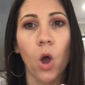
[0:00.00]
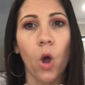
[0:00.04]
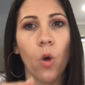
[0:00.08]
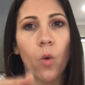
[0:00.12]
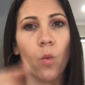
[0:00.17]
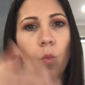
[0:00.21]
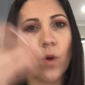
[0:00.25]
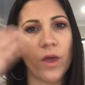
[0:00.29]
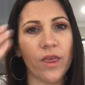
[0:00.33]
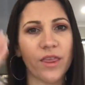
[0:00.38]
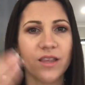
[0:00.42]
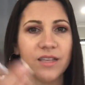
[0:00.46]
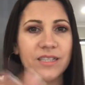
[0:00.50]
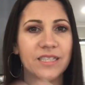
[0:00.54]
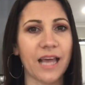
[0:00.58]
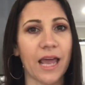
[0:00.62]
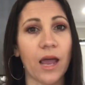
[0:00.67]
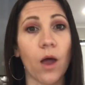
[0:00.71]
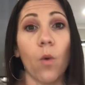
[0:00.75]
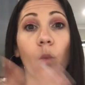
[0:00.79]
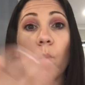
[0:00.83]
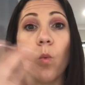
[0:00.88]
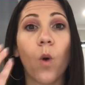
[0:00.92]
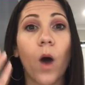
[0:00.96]
with, say,
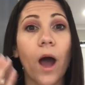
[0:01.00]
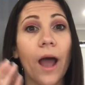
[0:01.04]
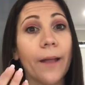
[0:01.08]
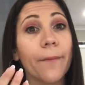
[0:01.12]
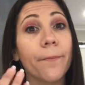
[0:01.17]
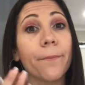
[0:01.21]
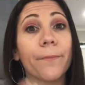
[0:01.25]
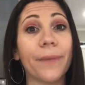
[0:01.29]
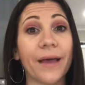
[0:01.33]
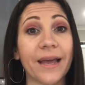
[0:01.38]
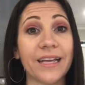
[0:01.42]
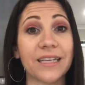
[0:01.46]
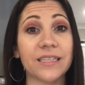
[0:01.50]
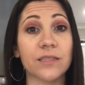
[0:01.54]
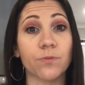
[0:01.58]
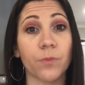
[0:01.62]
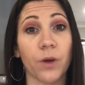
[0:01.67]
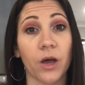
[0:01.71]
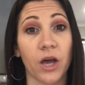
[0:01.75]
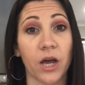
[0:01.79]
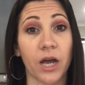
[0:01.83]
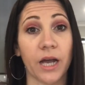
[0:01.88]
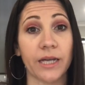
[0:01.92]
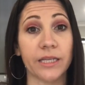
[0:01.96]
a white base
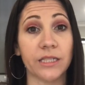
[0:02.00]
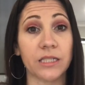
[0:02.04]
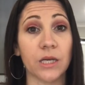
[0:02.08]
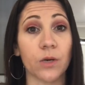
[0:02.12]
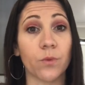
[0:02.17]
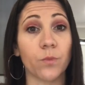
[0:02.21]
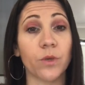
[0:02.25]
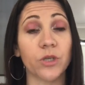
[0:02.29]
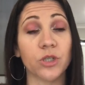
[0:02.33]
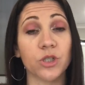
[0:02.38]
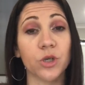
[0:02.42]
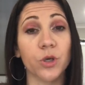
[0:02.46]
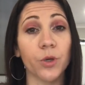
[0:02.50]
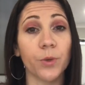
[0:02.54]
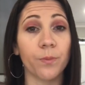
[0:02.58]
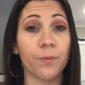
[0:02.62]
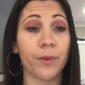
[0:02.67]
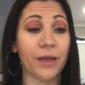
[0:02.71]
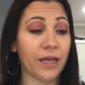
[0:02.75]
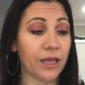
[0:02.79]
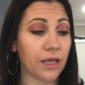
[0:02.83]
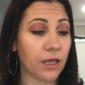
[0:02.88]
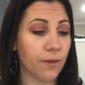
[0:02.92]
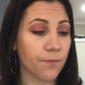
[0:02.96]
behind it, which could
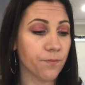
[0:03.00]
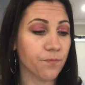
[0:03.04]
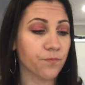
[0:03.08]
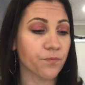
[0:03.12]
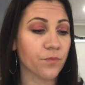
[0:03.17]
be